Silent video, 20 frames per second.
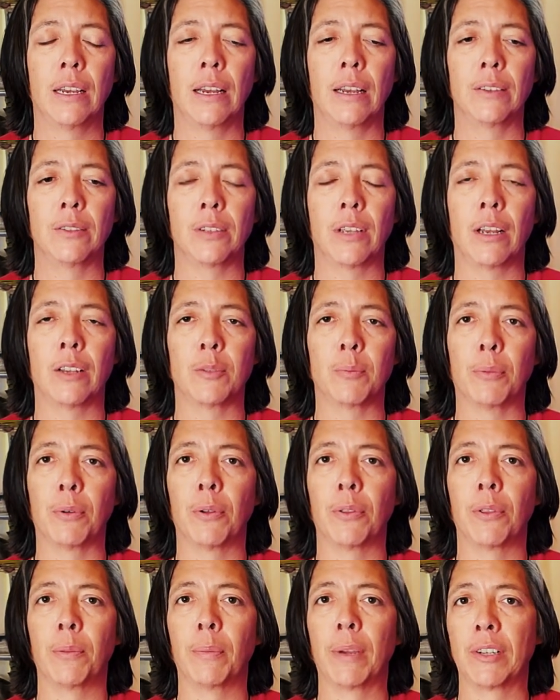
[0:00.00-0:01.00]
has
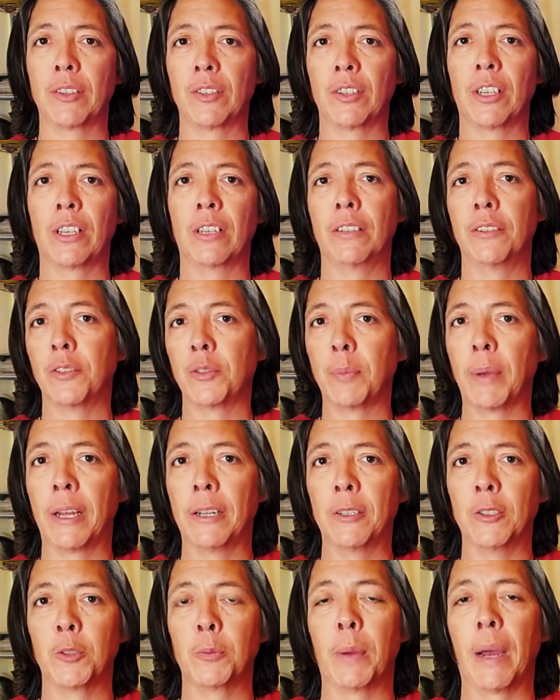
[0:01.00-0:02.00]
both a Mexican and
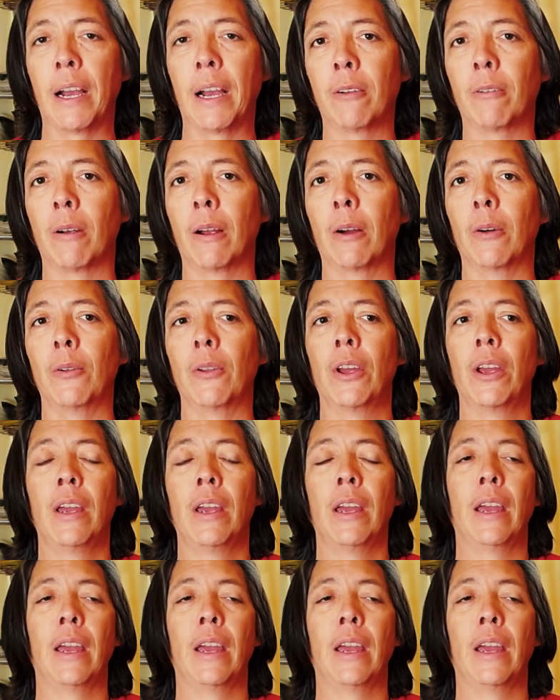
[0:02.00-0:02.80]
Spanish background,